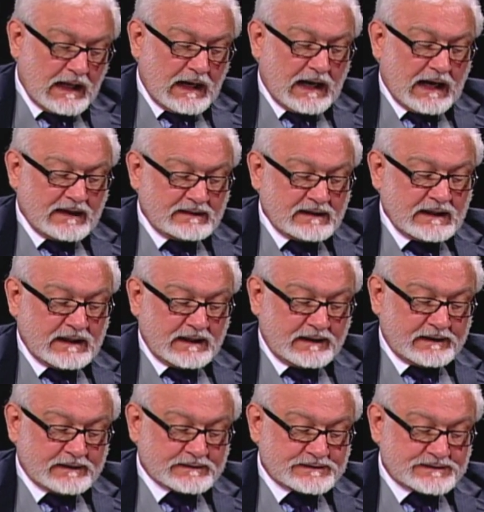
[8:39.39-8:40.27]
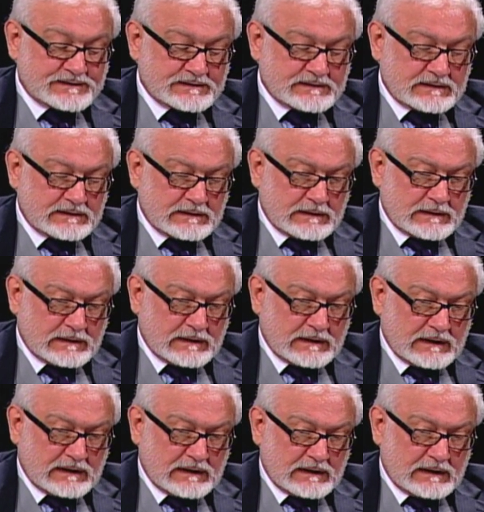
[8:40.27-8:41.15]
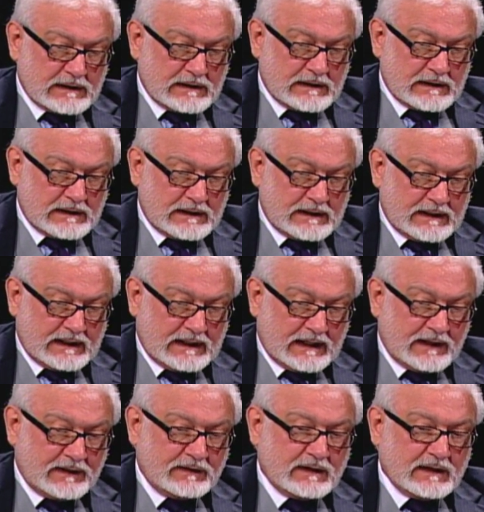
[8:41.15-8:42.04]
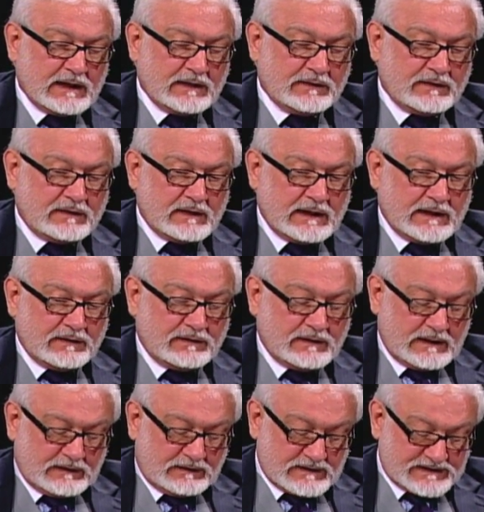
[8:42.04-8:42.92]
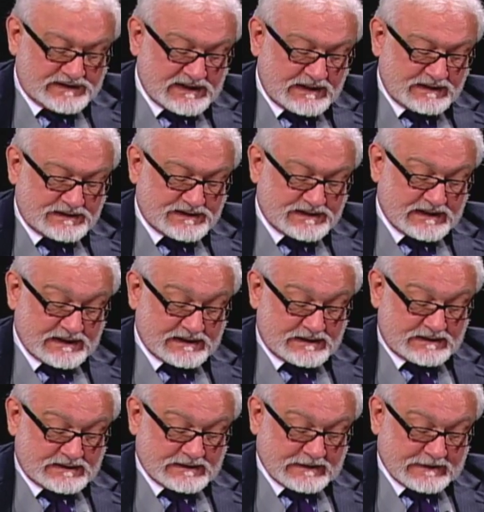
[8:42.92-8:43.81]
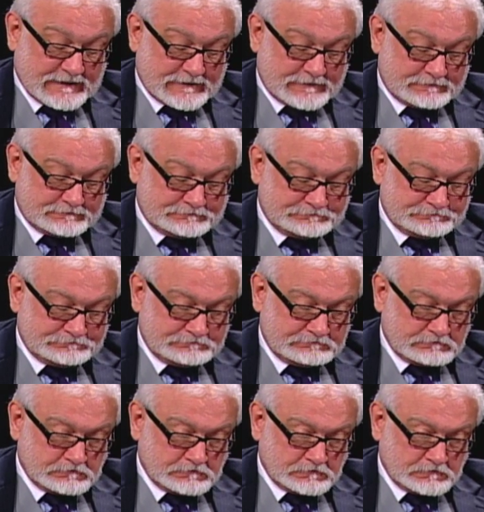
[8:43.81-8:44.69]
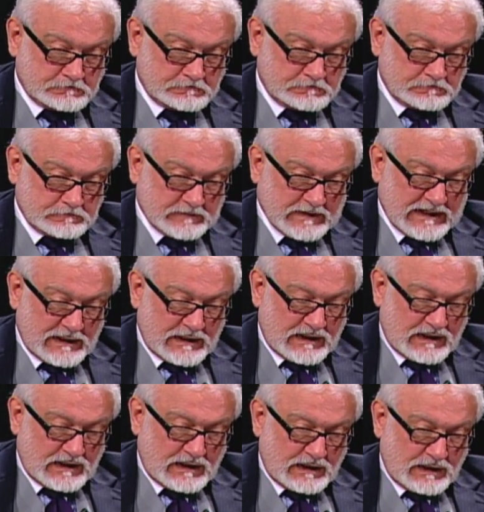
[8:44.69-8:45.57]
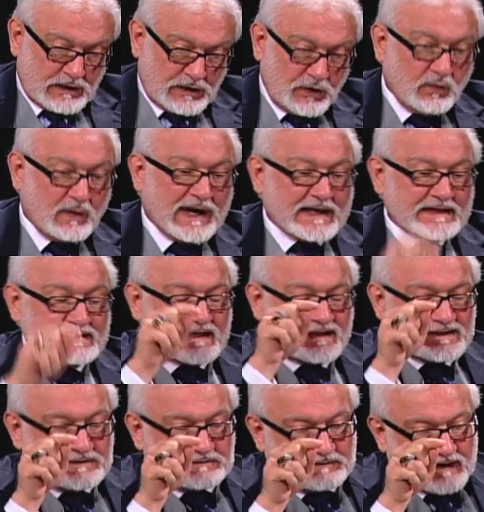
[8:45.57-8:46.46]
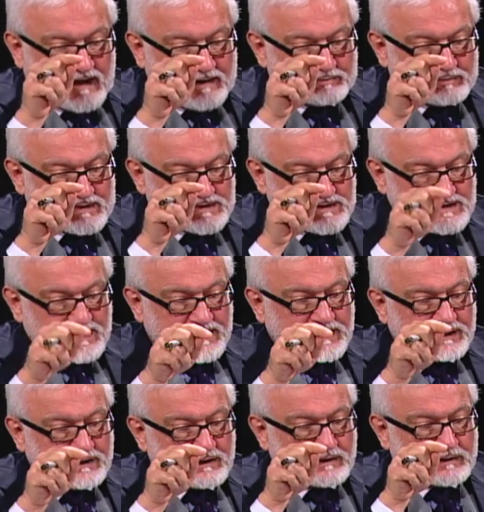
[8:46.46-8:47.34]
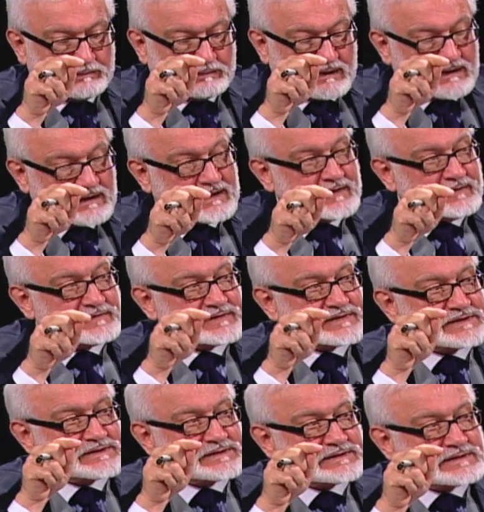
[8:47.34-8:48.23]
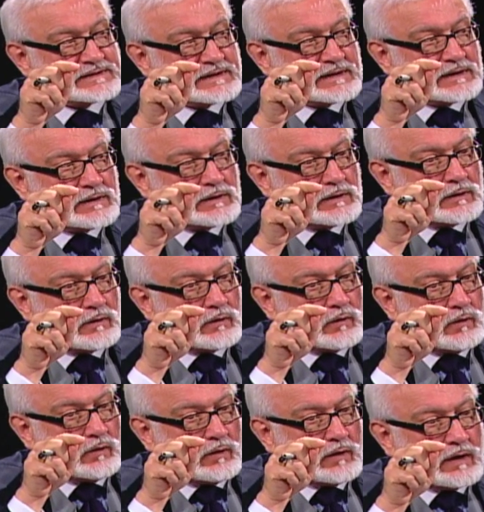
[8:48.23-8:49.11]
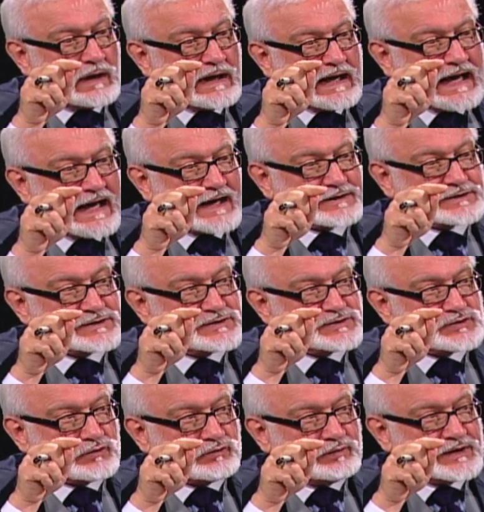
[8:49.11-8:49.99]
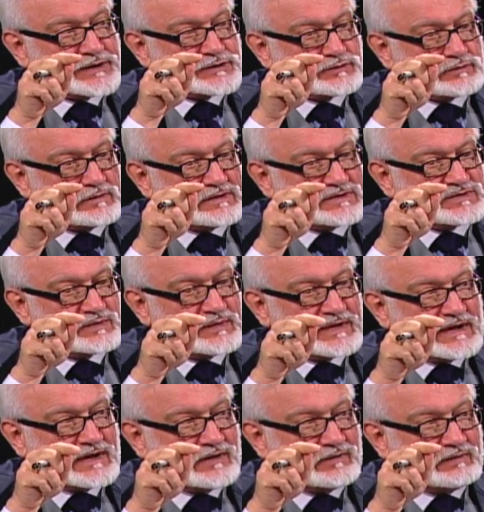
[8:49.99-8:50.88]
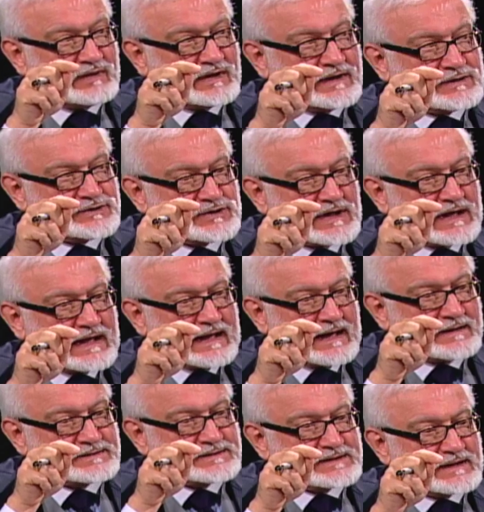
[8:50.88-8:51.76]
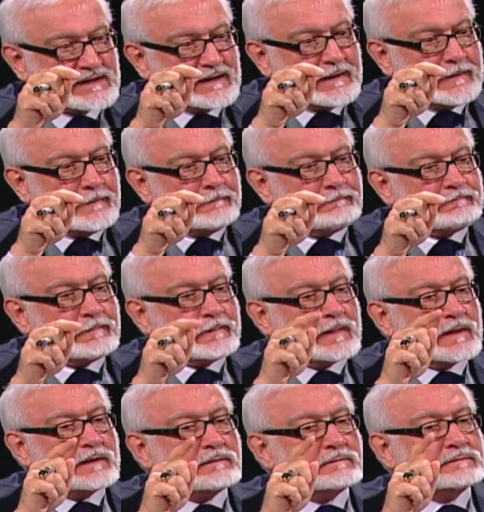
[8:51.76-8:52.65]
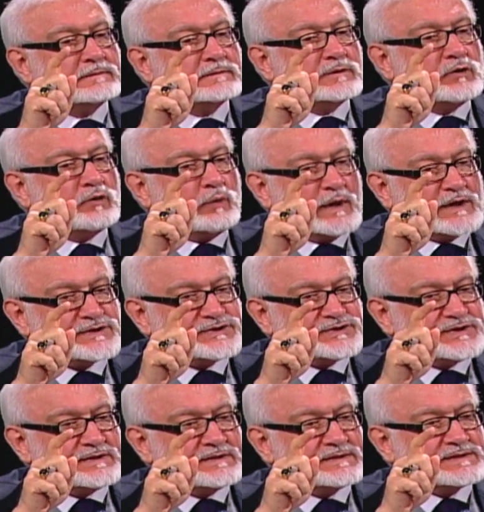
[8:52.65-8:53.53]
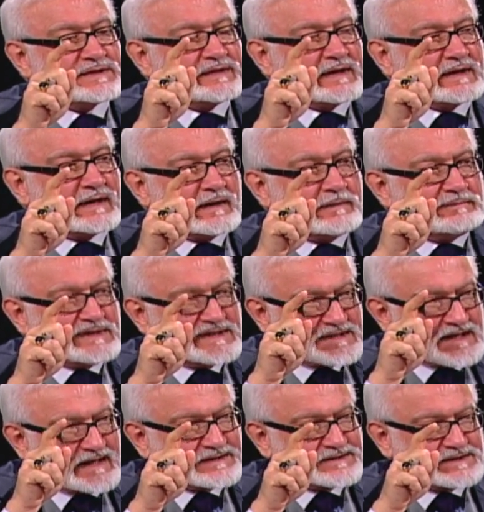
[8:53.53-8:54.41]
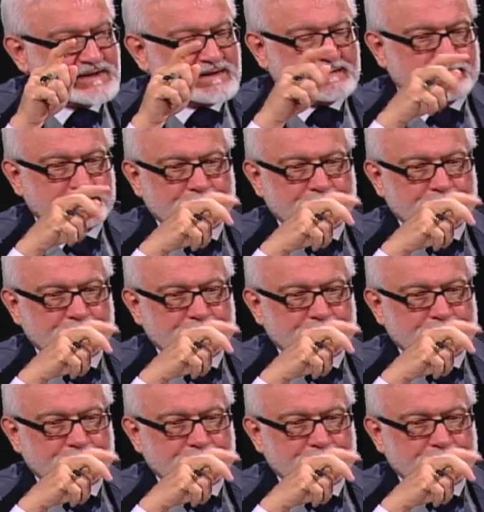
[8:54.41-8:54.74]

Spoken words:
I think it is, in the sense that you identify particular beliefs or actions or rituals within a religion and ask questions that can be tested.